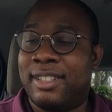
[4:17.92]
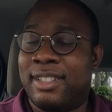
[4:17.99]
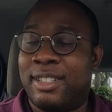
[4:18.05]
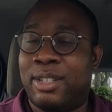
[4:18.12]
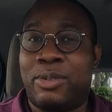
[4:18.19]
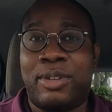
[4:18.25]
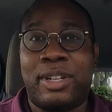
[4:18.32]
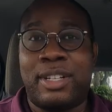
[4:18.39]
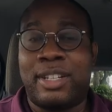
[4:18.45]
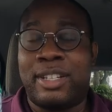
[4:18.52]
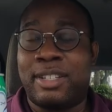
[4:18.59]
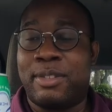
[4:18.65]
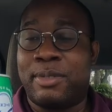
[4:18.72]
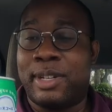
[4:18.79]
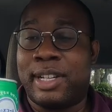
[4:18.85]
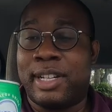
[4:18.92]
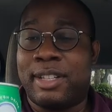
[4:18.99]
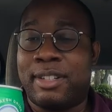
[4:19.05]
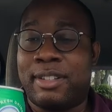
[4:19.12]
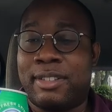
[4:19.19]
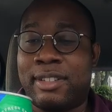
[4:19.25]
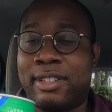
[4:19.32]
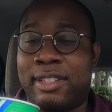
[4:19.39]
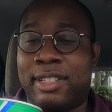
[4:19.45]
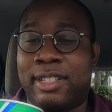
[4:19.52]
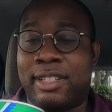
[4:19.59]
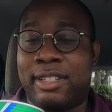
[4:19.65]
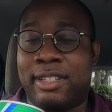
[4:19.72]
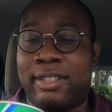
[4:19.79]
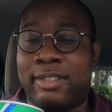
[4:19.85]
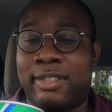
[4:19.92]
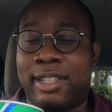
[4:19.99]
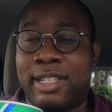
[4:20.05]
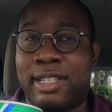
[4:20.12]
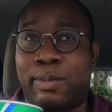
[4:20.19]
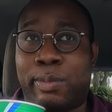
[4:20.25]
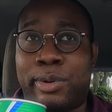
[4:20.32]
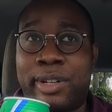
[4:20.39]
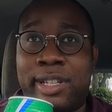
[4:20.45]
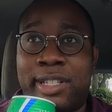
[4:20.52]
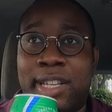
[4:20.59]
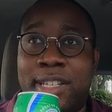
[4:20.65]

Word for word: soda does go together, because this is this is pretty